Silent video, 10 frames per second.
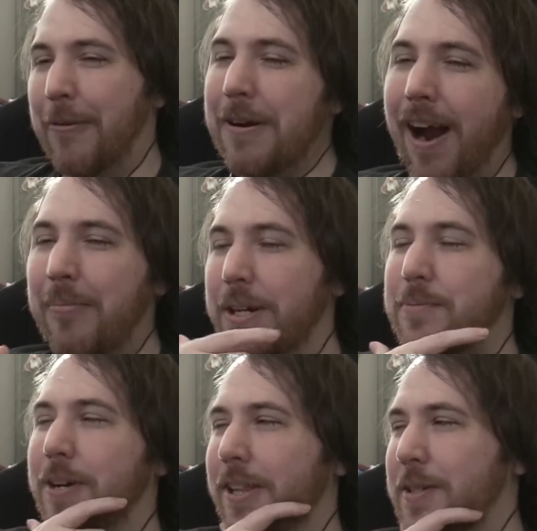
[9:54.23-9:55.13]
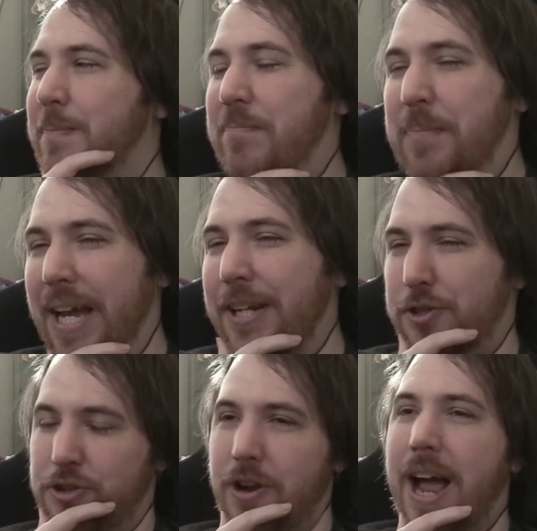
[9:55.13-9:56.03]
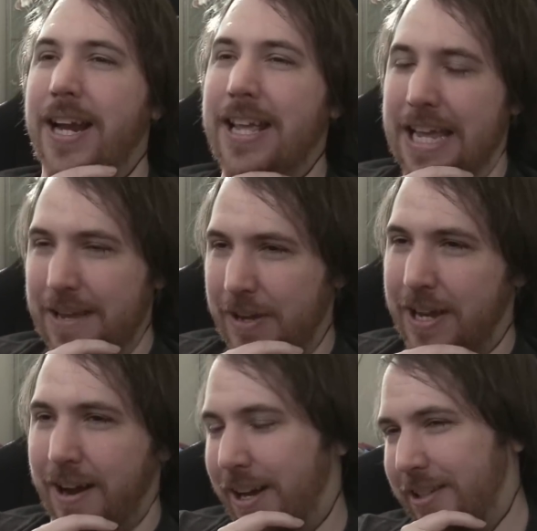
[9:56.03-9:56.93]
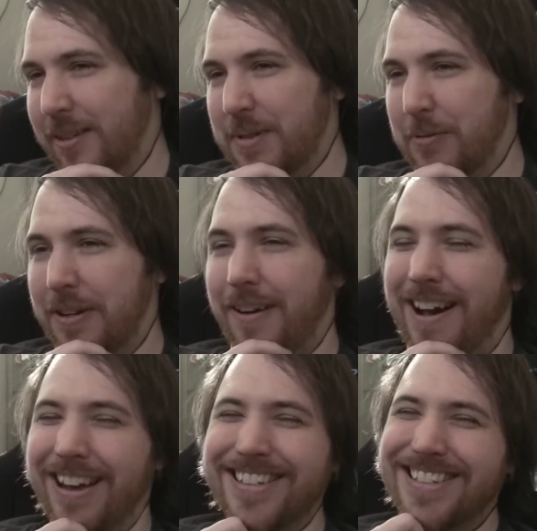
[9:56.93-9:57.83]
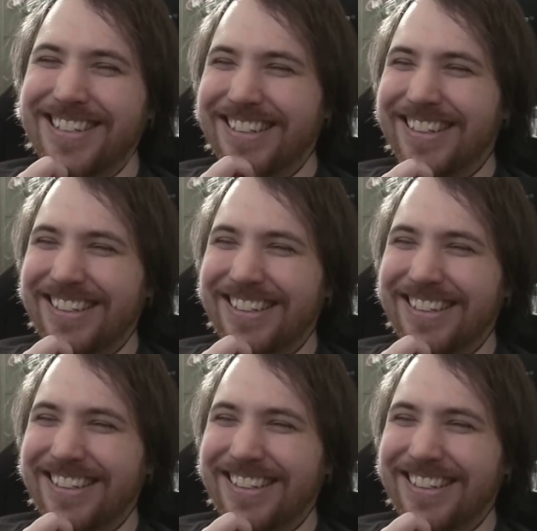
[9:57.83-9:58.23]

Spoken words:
I wonder how much one of those big, giant Eevee costumes would cost.